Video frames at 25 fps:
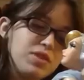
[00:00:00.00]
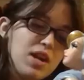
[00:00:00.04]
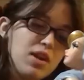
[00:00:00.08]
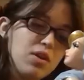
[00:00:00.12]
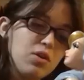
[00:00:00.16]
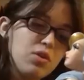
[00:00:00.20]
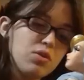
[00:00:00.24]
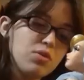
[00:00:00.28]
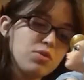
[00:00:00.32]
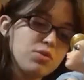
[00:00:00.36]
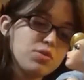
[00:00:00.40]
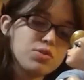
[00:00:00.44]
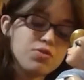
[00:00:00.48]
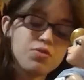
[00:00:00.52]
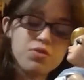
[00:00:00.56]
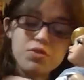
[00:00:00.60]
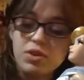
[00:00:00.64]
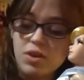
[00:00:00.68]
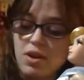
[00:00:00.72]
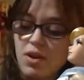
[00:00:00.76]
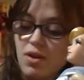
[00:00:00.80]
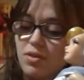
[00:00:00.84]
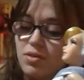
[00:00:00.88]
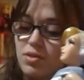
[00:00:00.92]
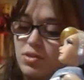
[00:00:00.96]
tail holes for
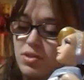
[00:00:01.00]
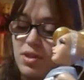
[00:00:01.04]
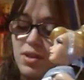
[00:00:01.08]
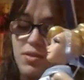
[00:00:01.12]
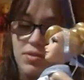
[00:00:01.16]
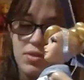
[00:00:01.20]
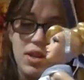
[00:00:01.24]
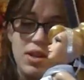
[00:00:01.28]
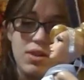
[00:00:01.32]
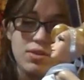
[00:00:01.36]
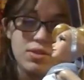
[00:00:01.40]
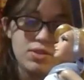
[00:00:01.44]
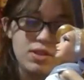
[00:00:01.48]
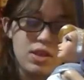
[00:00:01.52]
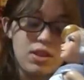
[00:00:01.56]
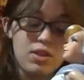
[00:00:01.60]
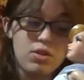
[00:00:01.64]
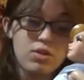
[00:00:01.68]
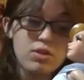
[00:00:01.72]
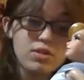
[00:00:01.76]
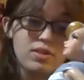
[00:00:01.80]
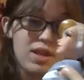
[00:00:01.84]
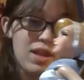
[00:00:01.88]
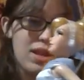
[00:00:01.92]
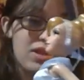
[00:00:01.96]
the characters that have tails. It
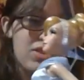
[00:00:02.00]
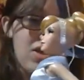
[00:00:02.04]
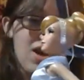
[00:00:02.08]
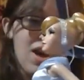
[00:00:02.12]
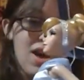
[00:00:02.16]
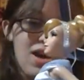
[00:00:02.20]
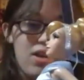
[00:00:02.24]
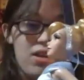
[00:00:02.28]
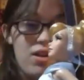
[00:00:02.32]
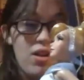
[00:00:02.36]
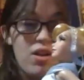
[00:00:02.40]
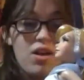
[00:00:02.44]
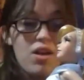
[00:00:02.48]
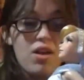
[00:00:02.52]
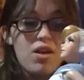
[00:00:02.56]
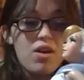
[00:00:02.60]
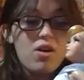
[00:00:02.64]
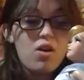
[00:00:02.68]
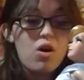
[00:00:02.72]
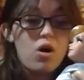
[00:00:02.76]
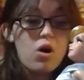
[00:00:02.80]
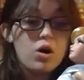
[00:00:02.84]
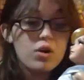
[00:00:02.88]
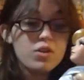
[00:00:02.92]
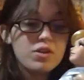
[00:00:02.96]
looks like that
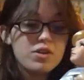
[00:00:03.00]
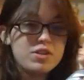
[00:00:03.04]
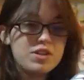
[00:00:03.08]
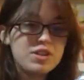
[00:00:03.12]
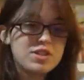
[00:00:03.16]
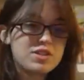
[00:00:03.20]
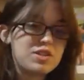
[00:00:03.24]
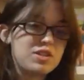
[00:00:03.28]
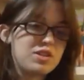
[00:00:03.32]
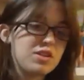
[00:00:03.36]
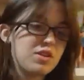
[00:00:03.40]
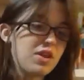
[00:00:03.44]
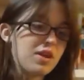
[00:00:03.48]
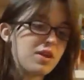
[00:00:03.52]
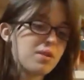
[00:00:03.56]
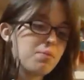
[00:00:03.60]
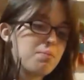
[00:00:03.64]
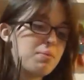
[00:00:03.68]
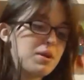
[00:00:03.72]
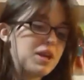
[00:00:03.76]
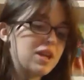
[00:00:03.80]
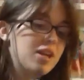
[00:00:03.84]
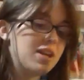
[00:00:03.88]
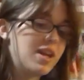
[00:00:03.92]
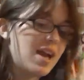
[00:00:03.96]
on the Disney like
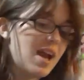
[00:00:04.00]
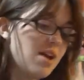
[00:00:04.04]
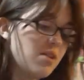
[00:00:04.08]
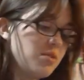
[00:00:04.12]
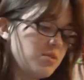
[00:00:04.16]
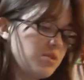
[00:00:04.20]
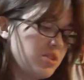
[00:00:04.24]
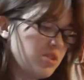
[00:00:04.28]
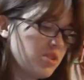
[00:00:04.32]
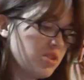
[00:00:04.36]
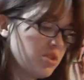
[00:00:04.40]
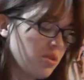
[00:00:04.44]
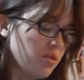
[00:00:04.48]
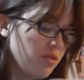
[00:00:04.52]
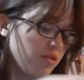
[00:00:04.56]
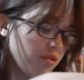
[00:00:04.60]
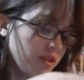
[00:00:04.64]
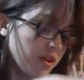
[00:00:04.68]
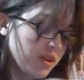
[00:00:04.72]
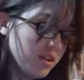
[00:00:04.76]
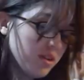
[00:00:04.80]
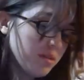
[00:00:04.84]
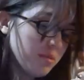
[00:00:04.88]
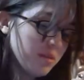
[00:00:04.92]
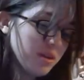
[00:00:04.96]
big gowns. It's so
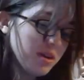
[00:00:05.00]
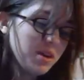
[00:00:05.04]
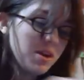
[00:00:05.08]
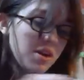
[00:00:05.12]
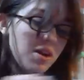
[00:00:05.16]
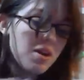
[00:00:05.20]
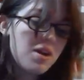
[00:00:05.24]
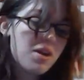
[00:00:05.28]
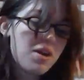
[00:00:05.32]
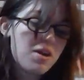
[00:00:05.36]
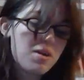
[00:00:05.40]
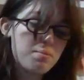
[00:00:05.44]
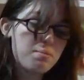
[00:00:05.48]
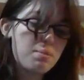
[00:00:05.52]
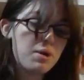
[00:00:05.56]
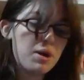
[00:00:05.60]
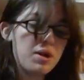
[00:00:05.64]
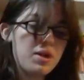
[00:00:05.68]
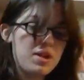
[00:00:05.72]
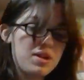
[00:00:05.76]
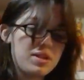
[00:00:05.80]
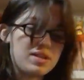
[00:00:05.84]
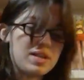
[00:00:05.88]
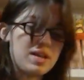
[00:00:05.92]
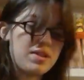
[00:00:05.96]
funny to me,
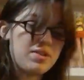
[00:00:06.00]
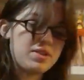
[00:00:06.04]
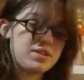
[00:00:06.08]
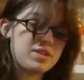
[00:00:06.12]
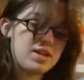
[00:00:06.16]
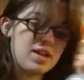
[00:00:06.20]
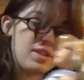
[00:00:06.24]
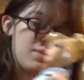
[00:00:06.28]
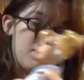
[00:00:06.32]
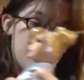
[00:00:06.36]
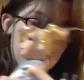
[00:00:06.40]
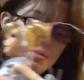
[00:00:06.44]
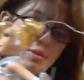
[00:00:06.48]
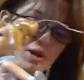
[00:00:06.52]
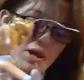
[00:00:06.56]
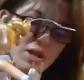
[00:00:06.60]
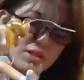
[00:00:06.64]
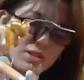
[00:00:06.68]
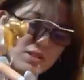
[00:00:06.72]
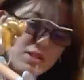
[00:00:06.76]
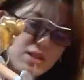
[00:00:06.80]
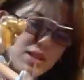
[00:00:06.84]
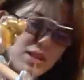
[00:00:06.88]
but it's how they tie them in box,